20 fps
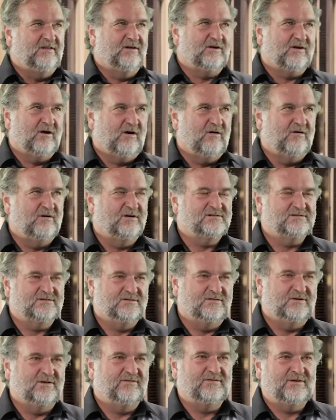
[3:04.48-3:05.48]
in the coroner's
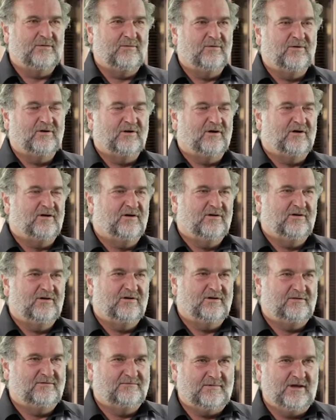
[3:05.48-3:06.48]
court, if someone got
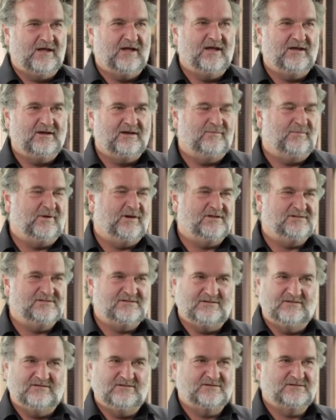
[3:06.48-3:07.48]
hurt, you'd be in
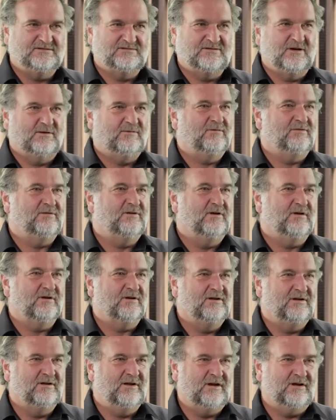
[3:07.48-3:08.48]
serious trouble.
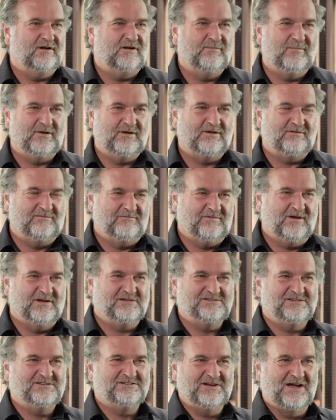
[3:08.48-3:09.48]
You'd be
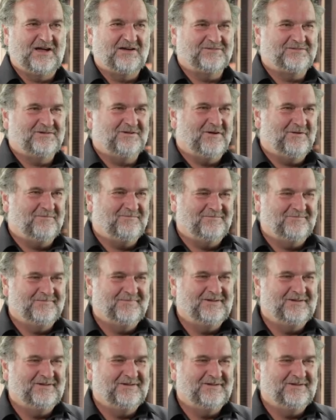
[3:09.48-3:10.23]
facing jail time